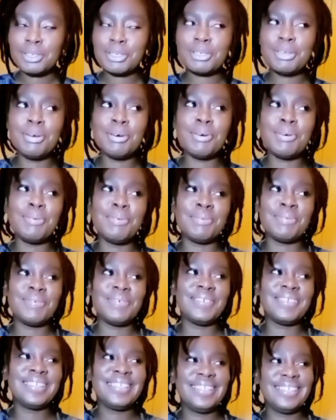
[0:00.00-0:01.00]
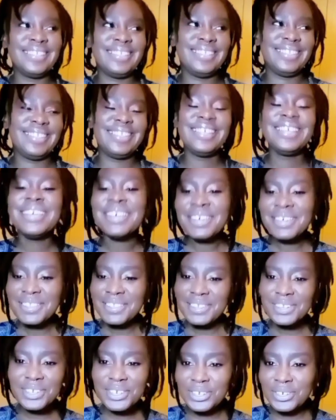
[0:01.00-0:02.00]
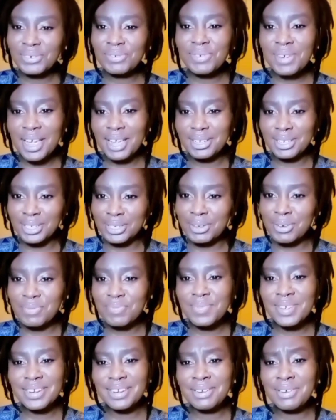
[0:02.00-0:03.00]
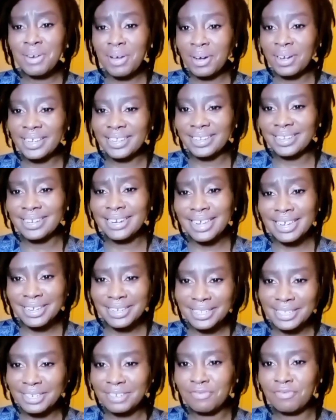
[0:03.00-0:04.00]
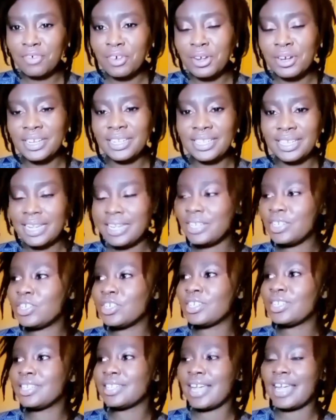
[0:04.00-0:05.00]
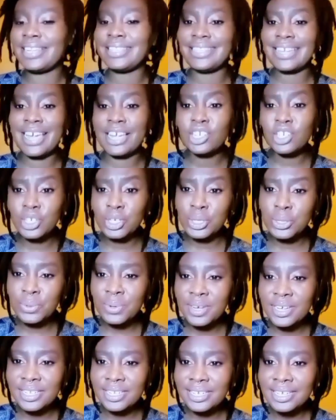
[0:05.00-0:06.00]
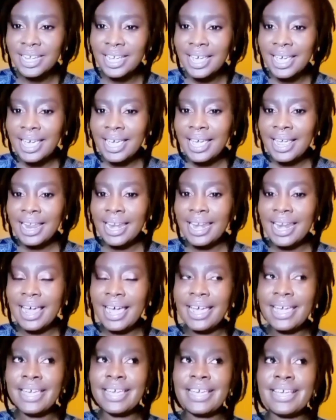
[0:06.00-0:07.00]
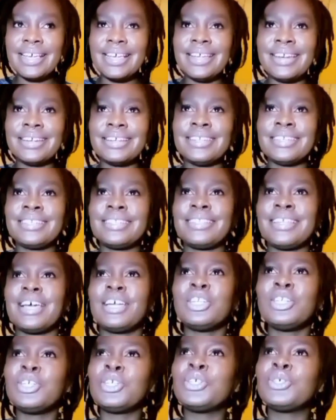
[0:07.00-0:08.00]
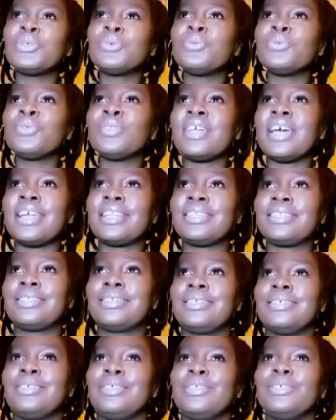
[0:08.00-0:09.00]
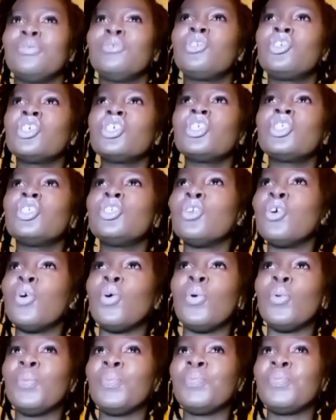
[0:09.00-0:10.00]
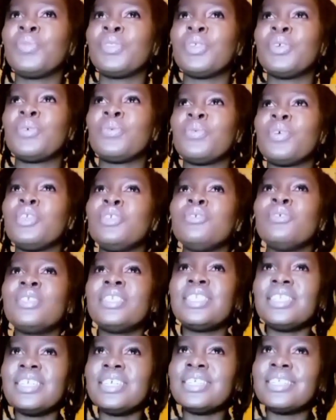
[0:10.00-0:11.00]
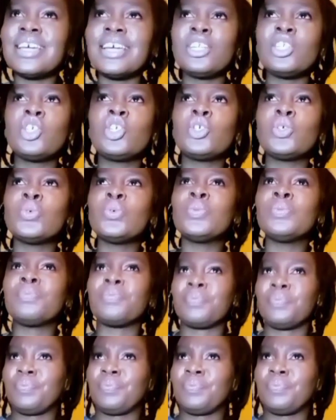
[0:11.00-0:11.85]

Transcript: So this shoe has so many negative connotations attached to it. Like it is that shoe that you just know when you see that shoe